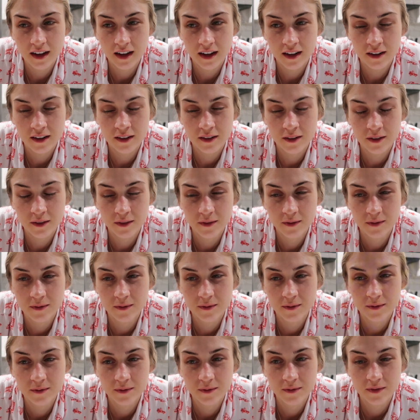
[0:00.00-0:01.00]
I don't know.
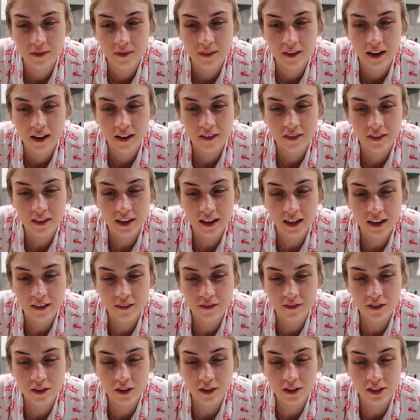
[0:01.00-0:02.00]
I feel like
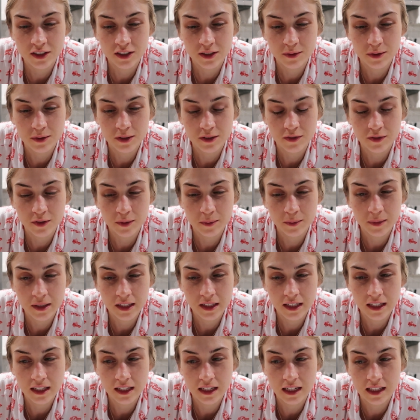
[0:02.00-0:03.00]
at first it was for
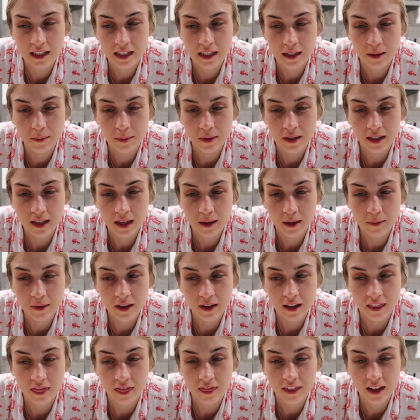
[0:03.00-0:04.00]
me and then it became
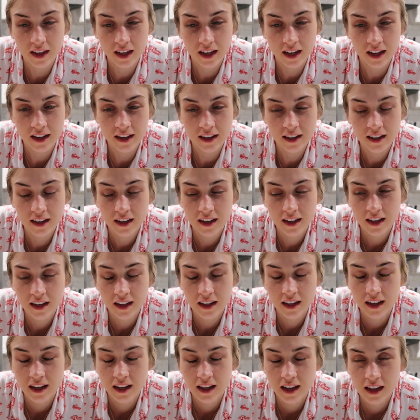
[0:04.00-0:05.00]
like a thing.
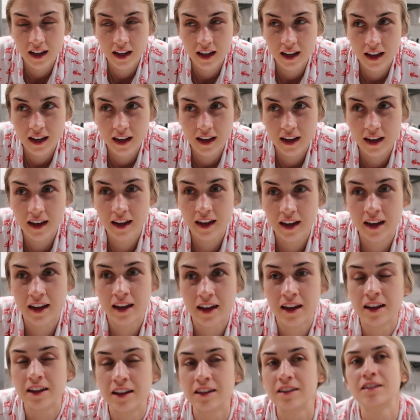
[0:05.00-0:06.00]

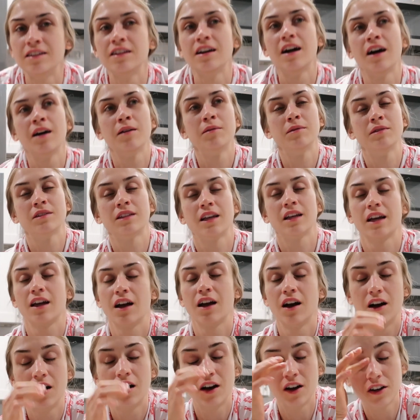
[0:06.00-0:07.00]
And I was like
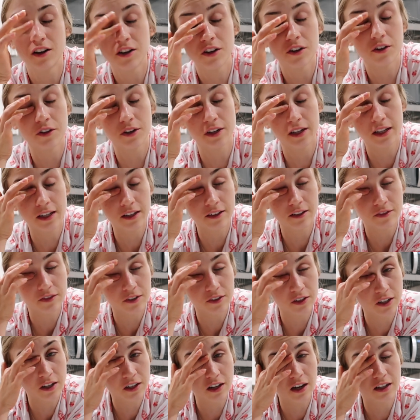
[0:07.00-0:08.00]
hungry
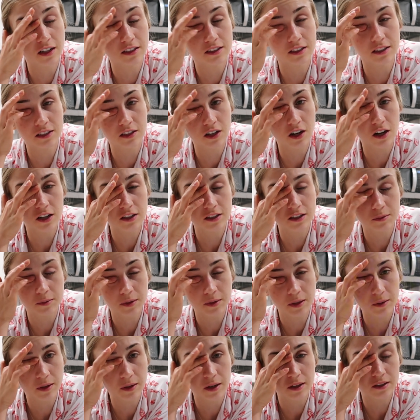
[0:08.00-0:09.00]
for God to talk to
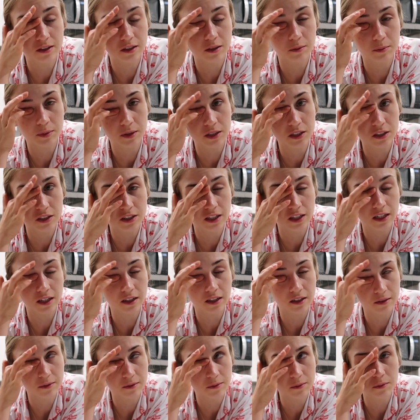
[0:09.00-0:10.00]
me when I was on the beach, like
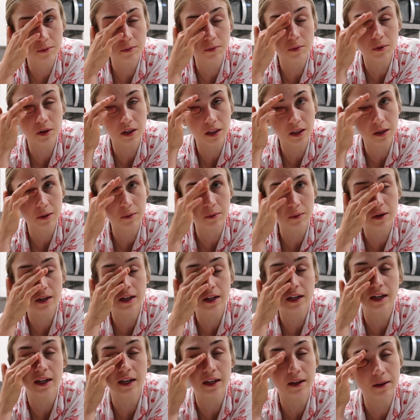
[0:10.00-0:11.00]
really
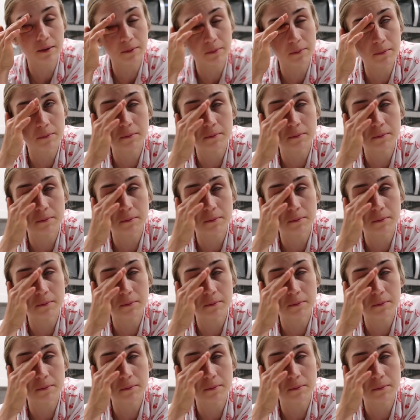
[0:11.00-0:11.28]
wanted it.